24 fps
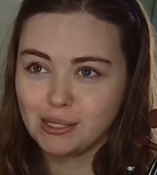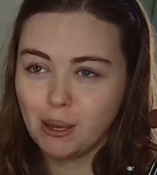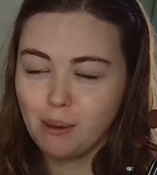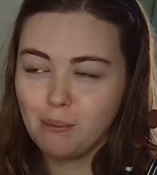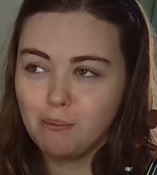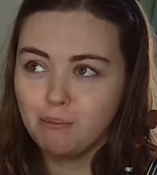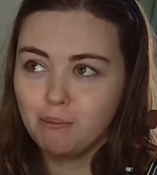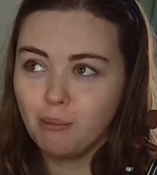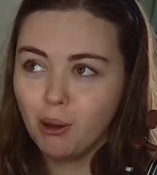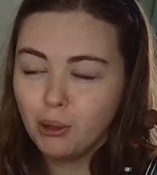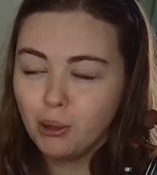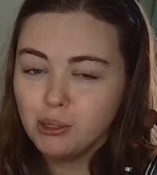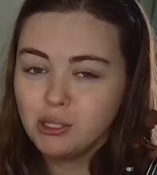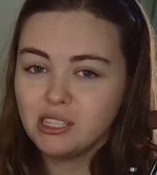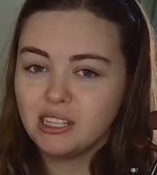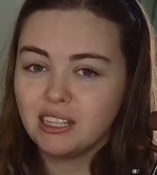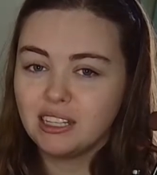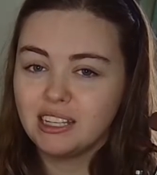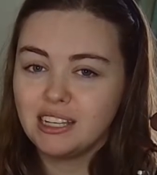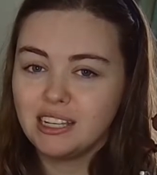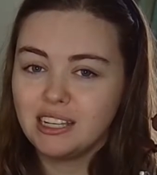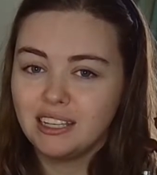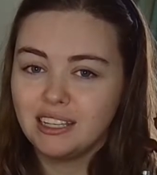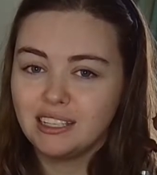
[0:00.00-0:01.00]

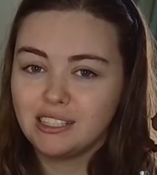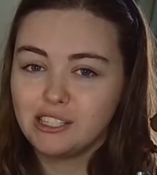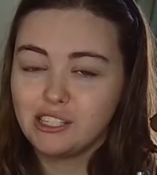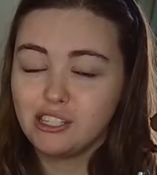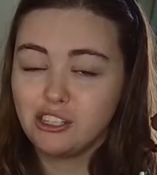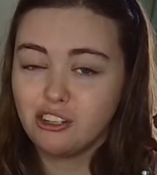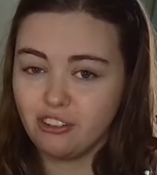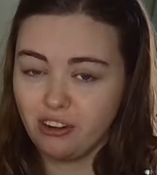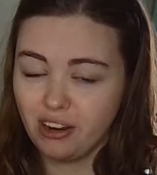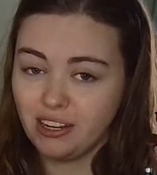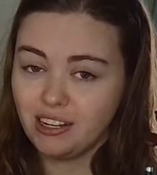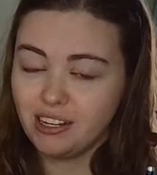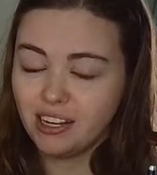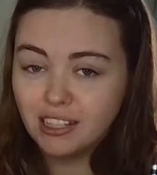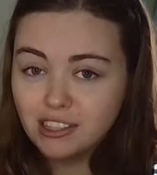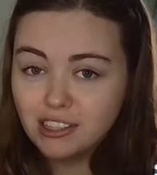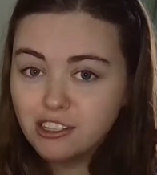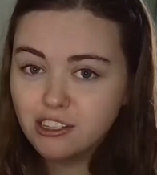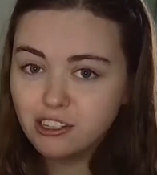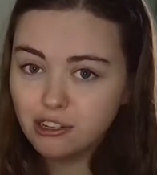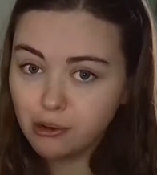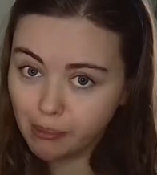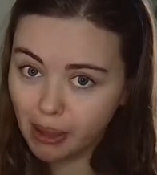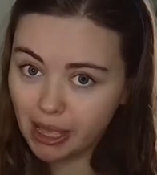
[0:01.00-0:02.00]
mostly stringed
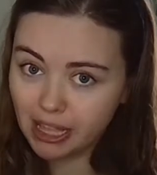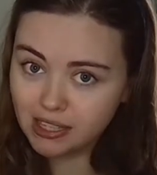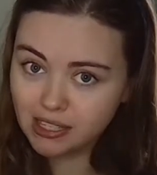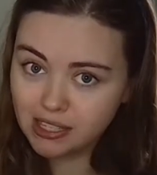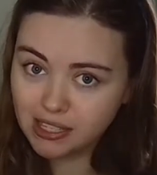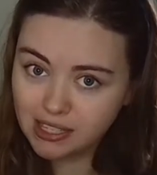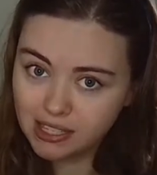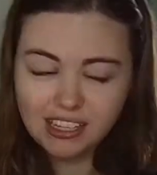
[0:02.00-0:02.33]
instruments.